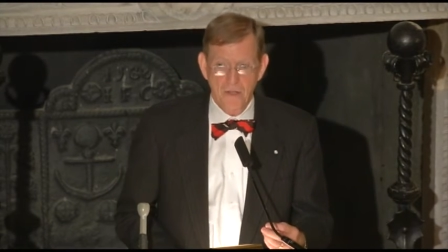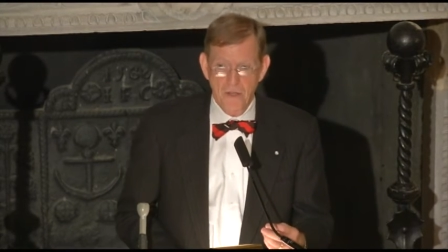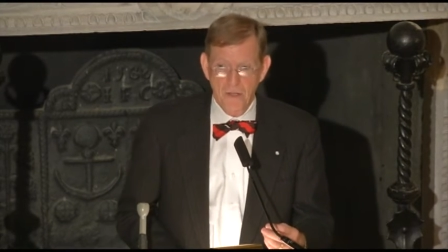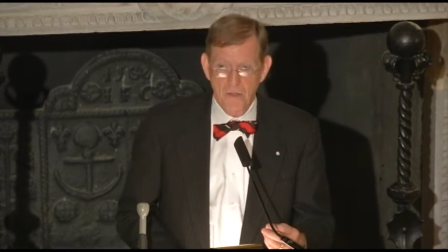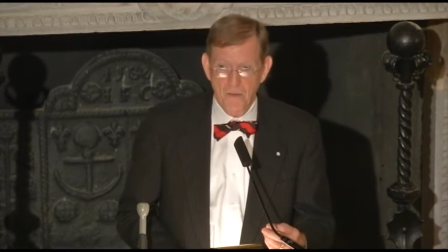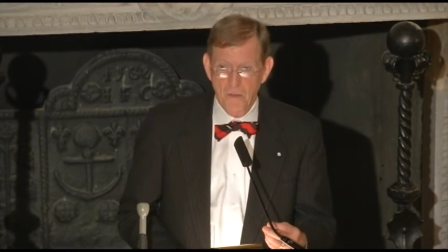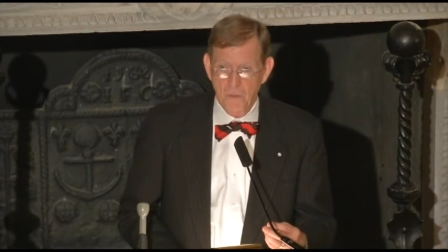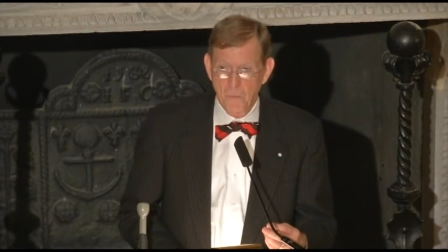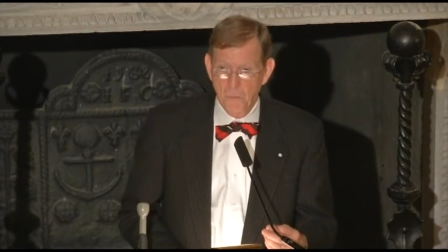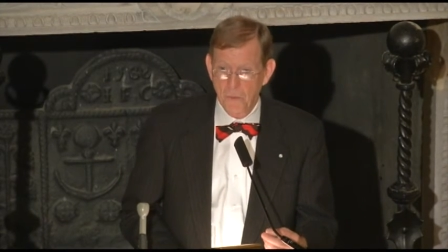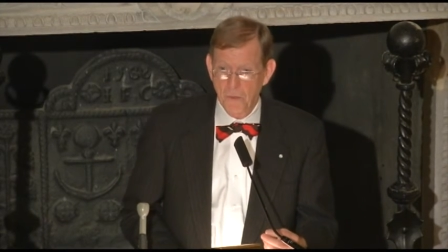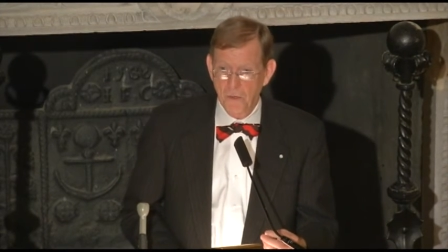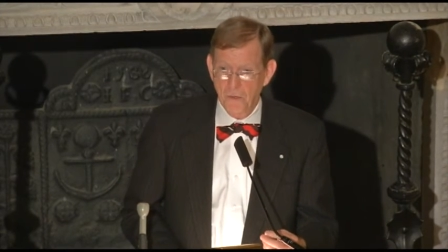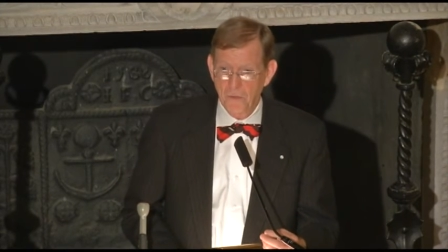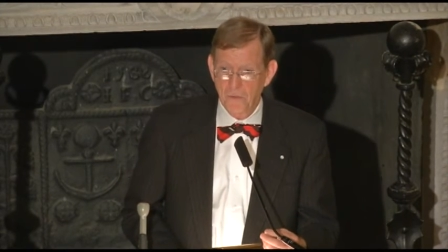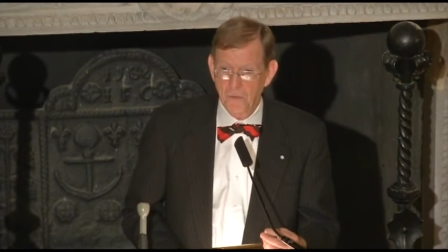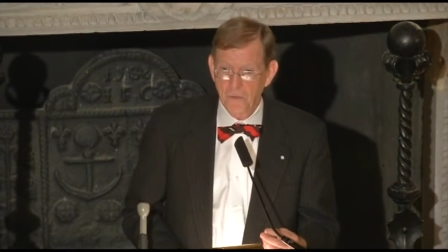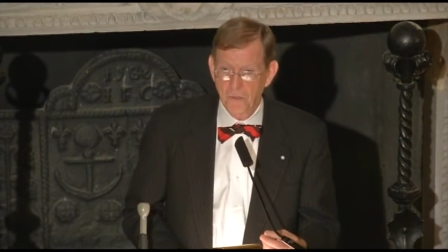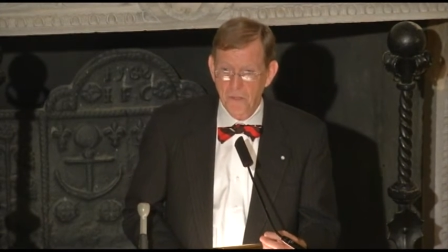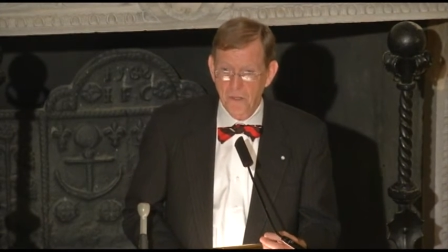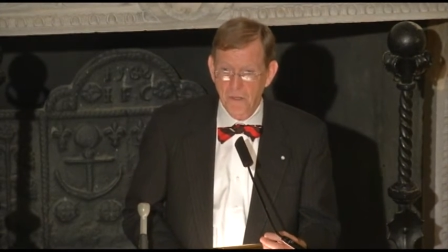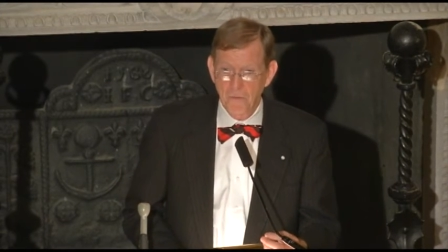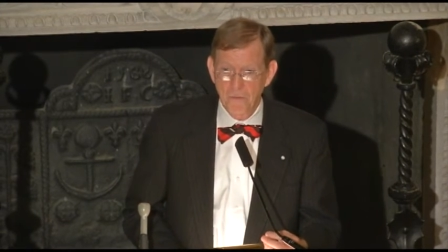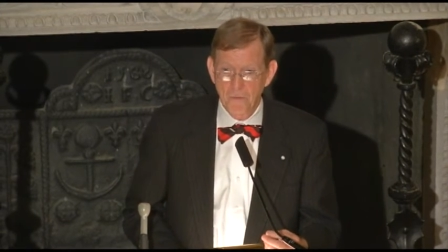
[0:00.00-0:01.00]
in the
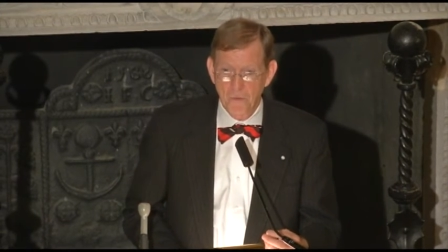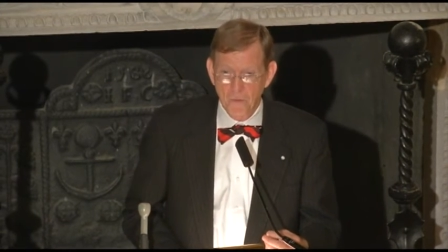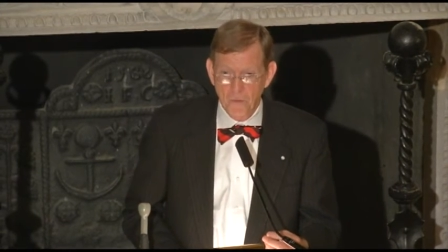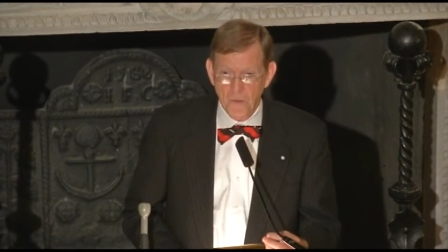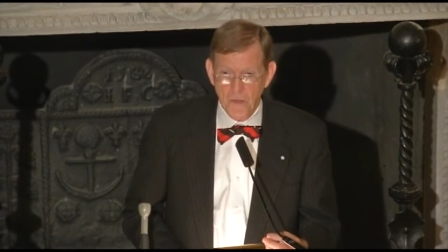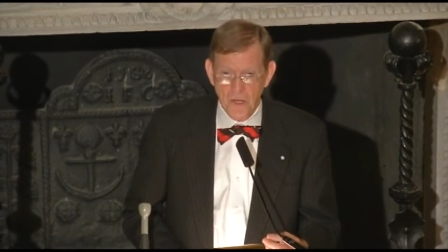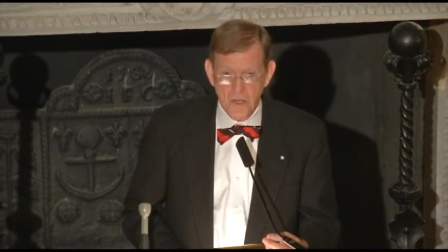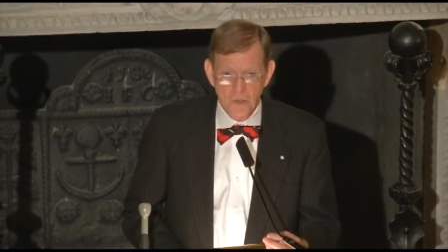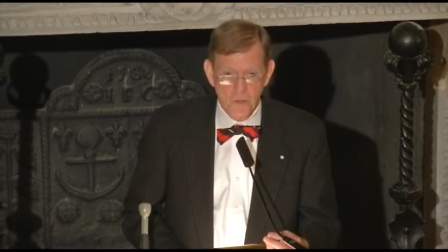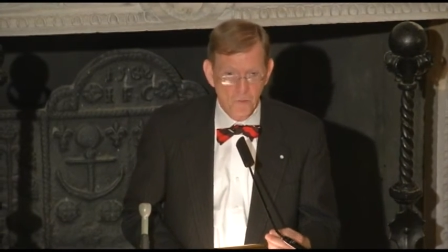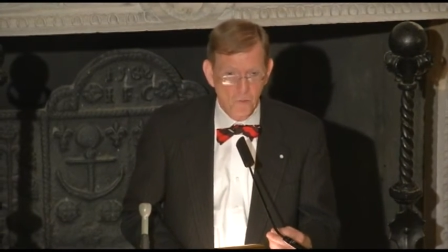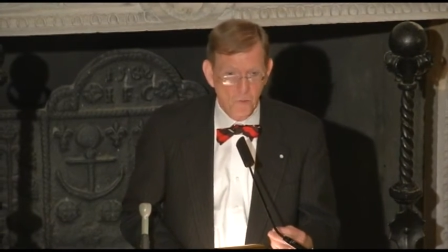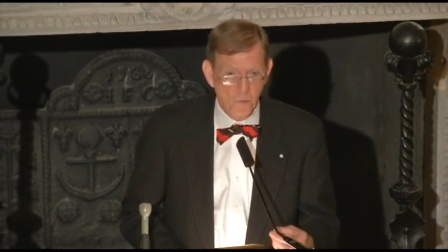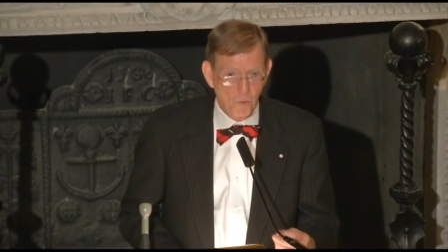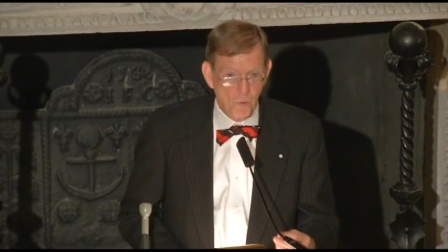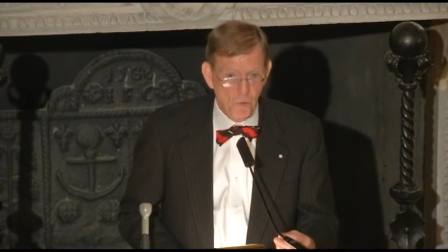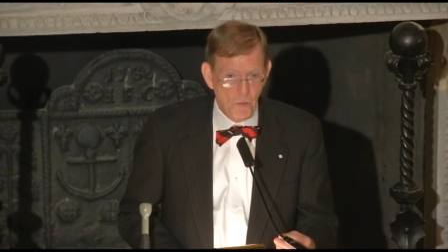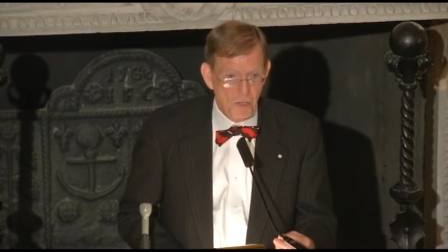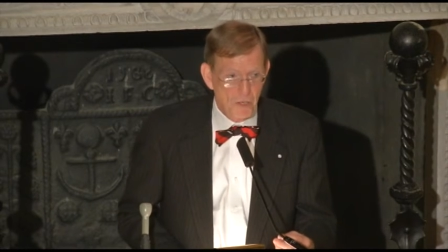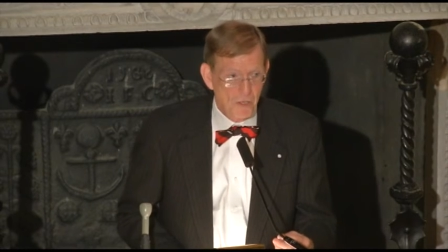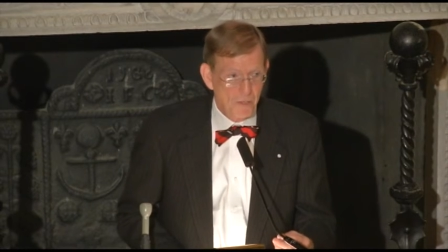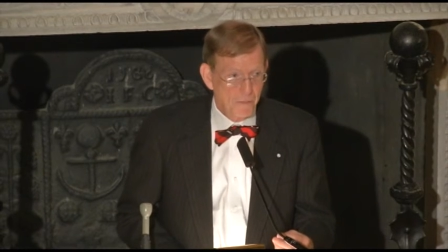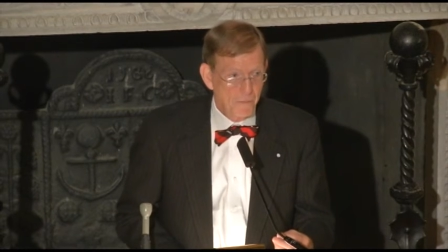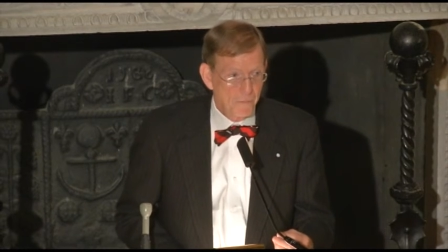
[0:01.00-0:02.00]
person of Nathanael
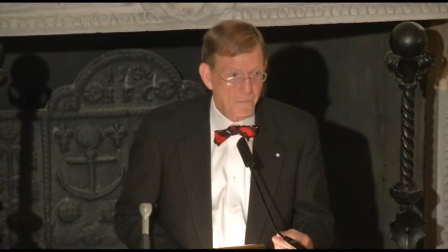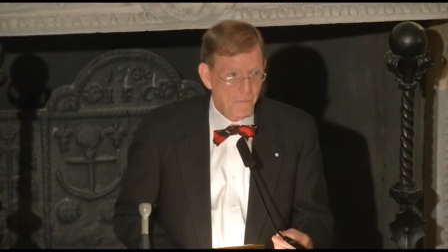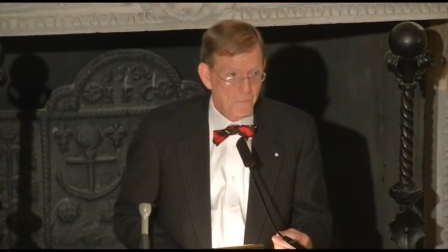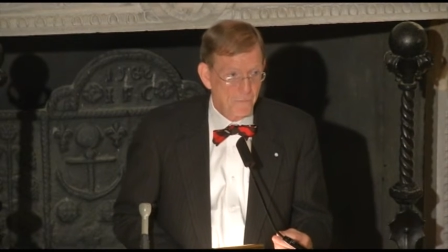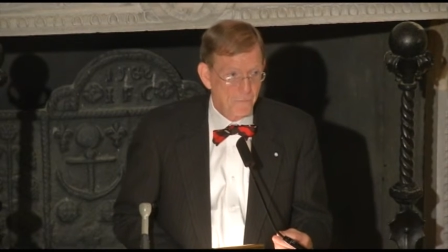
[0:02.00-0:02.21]
Greene.